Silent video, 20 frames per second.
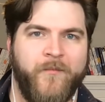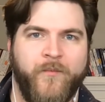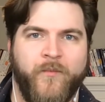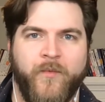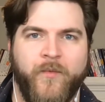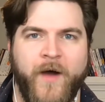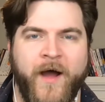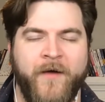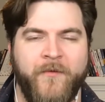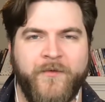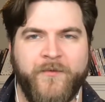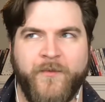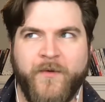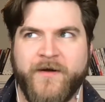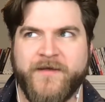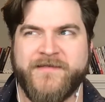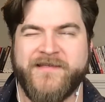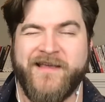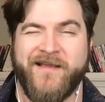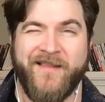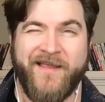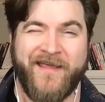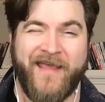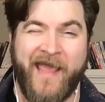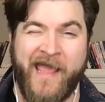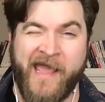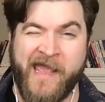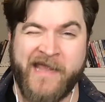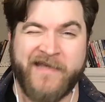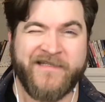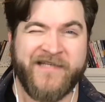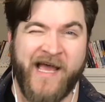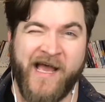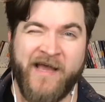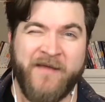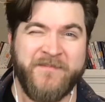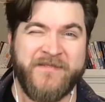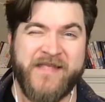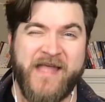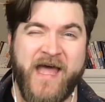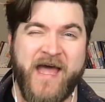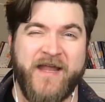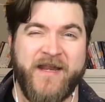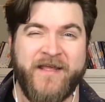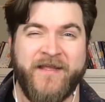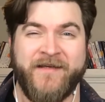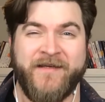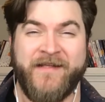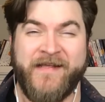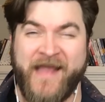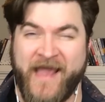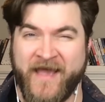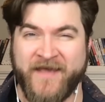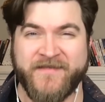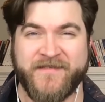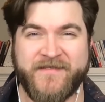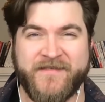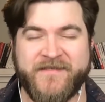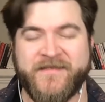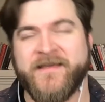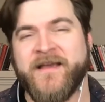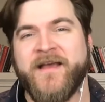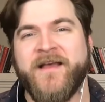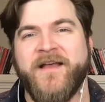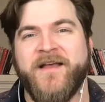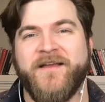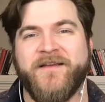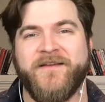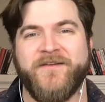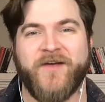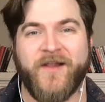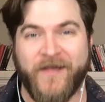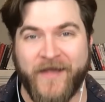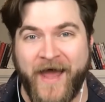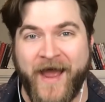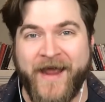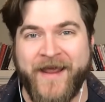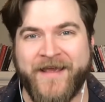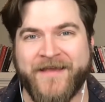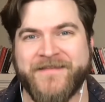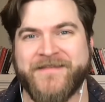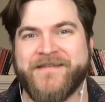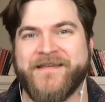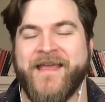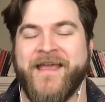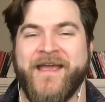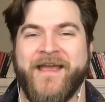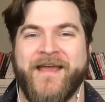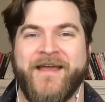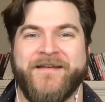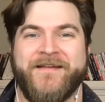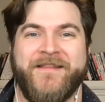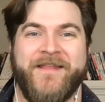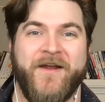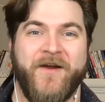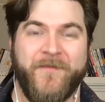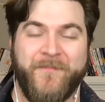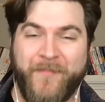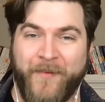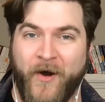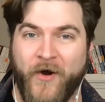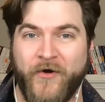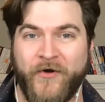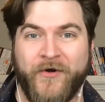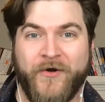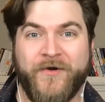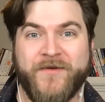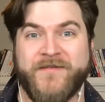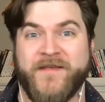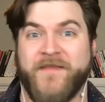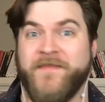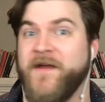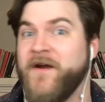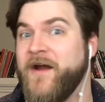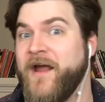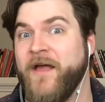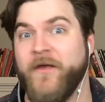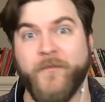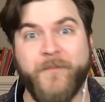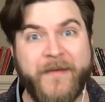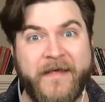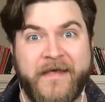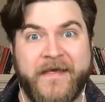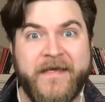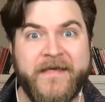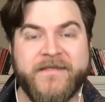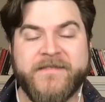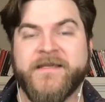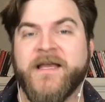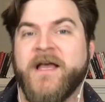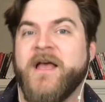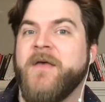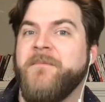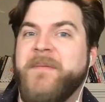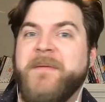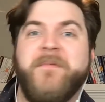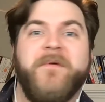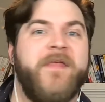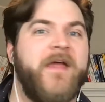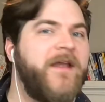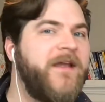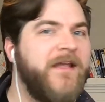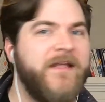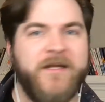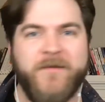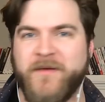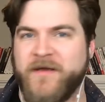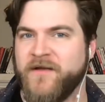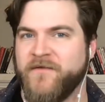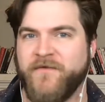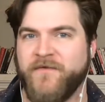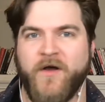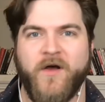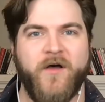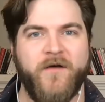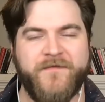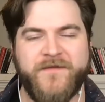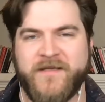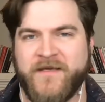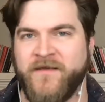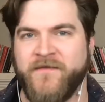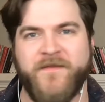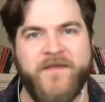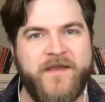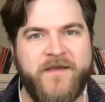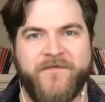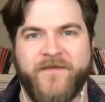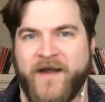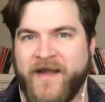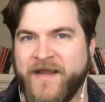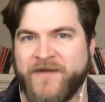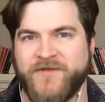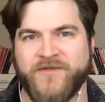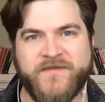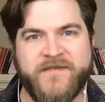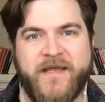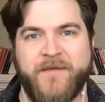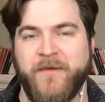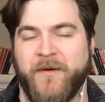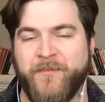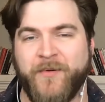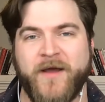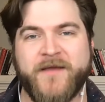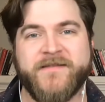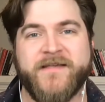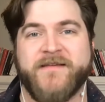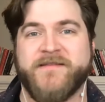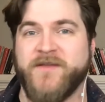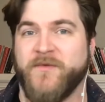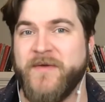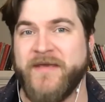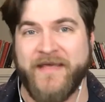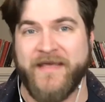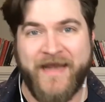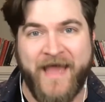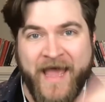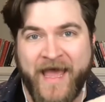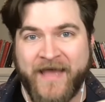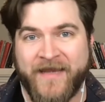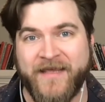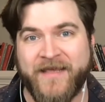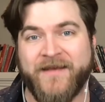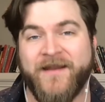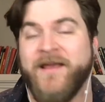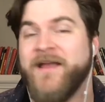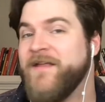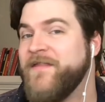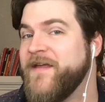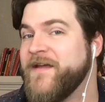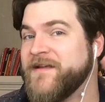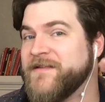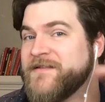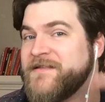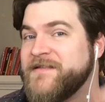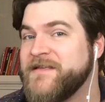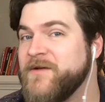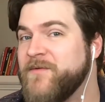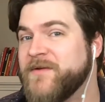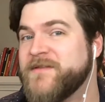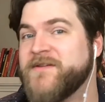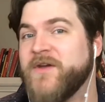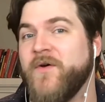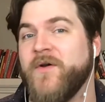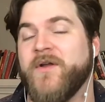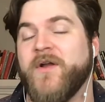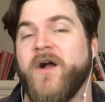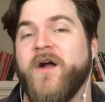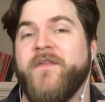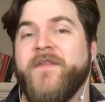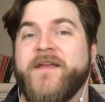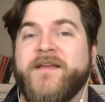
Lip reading: I would want to say like 8 times that in guests, clients and their partners and their LPs, people that need to be involved in the financial statement process that we can add in. They can see what's going on.